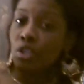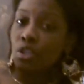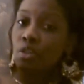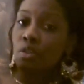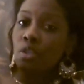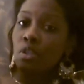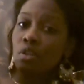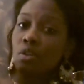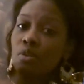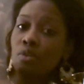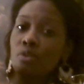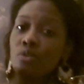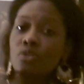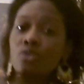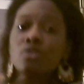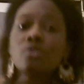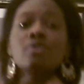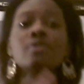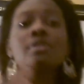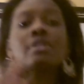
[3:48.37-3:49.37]
you use
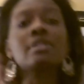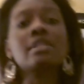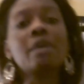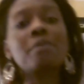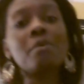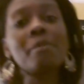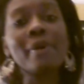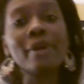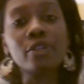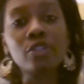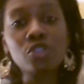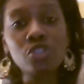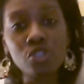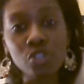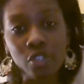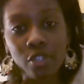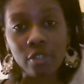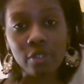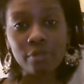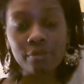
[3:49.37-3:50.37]
the same amount of
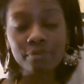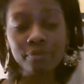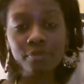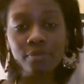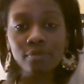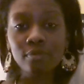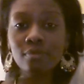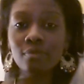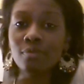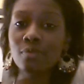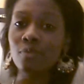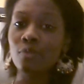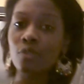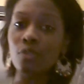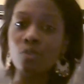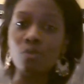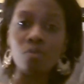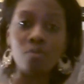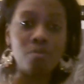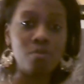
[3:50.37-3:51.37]
sugar.
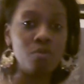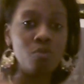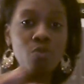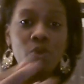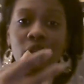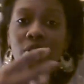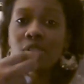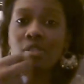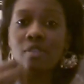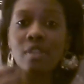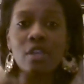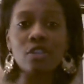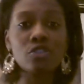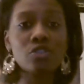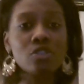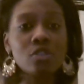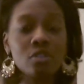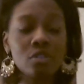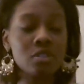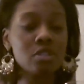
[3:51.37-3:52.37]
Wait till that
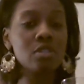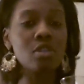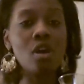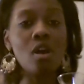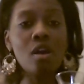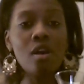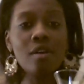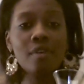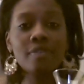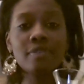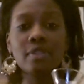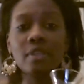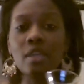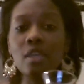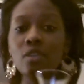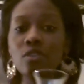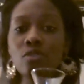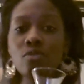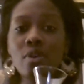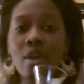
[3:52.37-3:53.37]
sugar dissolves
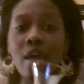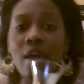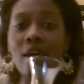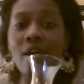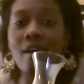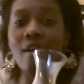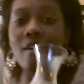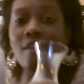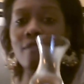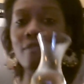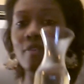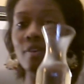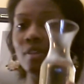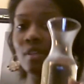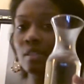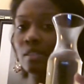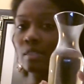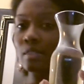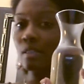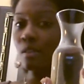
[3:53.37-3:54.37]
and you have
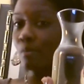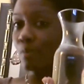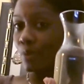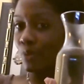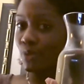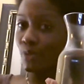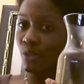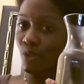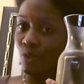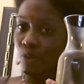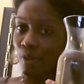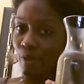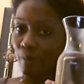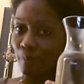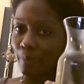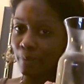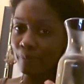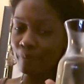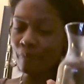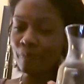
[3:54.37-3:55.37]
simple
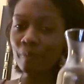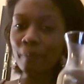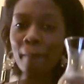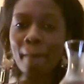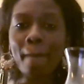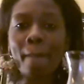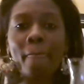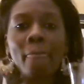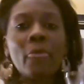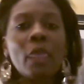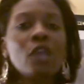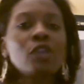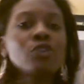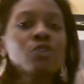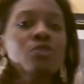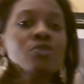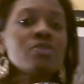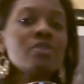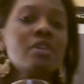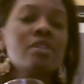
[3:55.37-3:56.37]
syrup.
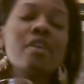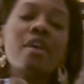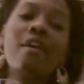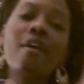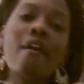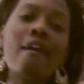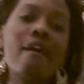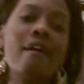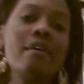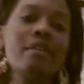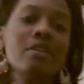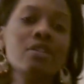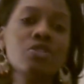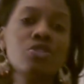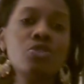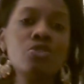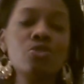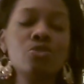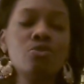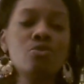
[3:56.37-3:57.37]
Usually they add it
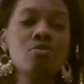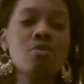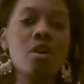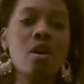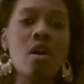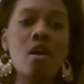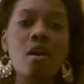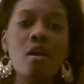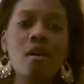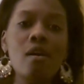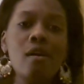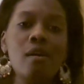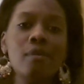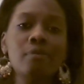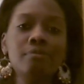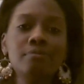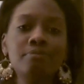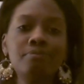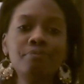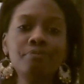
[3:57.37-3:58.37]
to
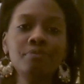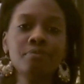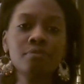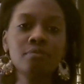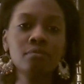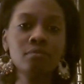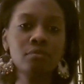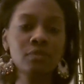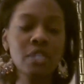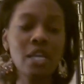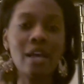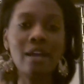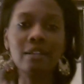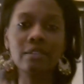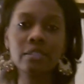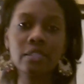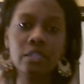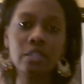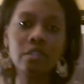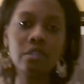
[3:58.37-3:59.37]

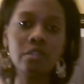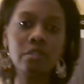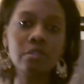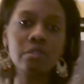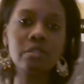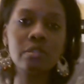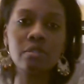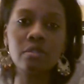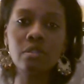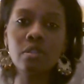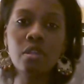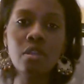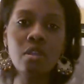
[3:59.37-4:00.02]
cocktails,